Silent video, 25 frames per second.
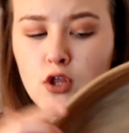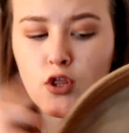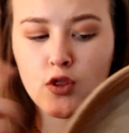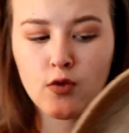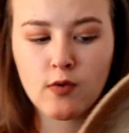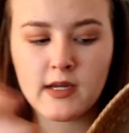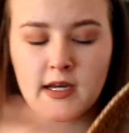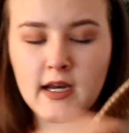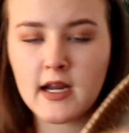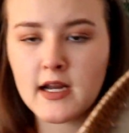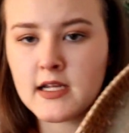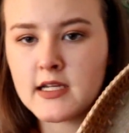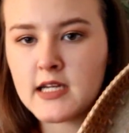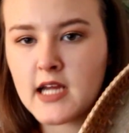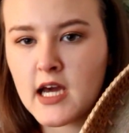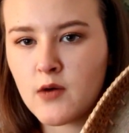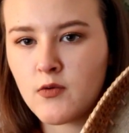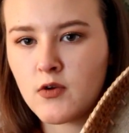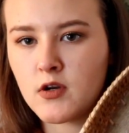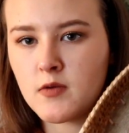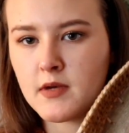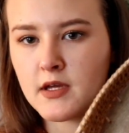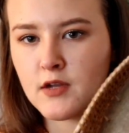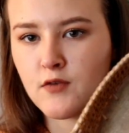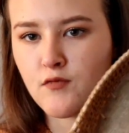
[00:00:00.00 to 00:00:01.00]
the $3.99
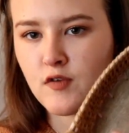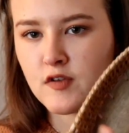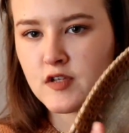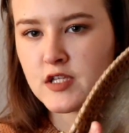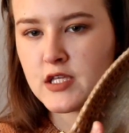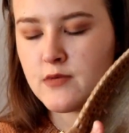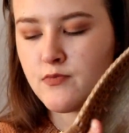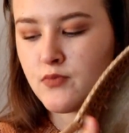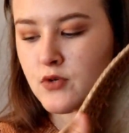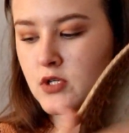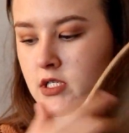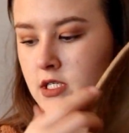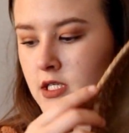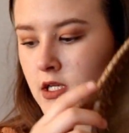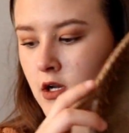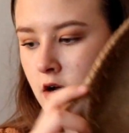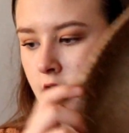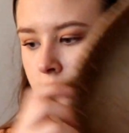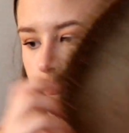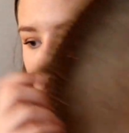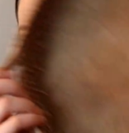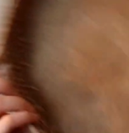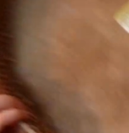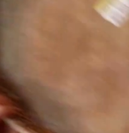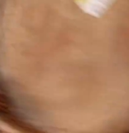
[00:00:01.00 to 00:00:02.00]
would have been 50%
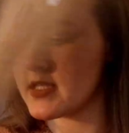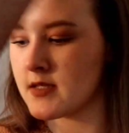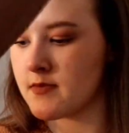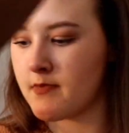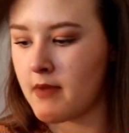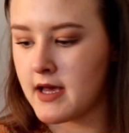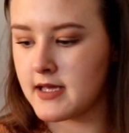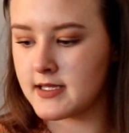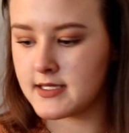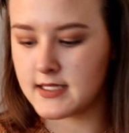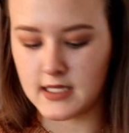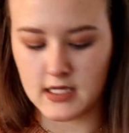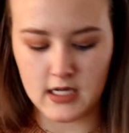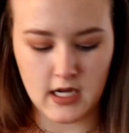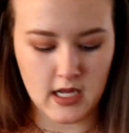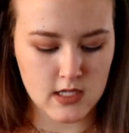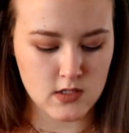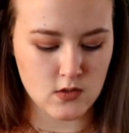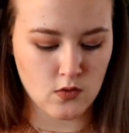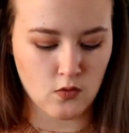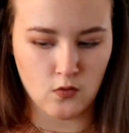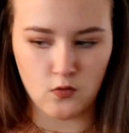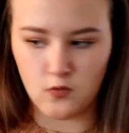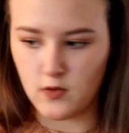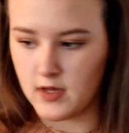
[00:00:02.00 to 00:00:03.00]
off on this basket
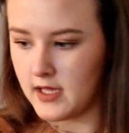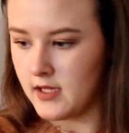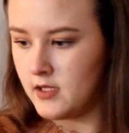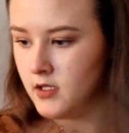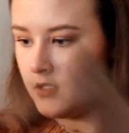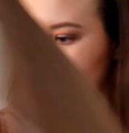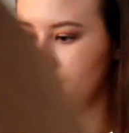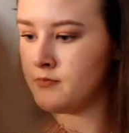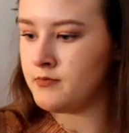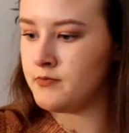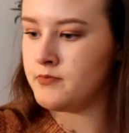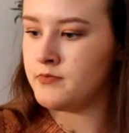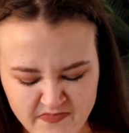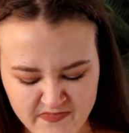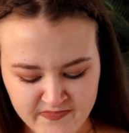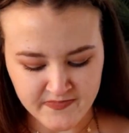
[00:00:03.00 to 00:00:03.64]
as well.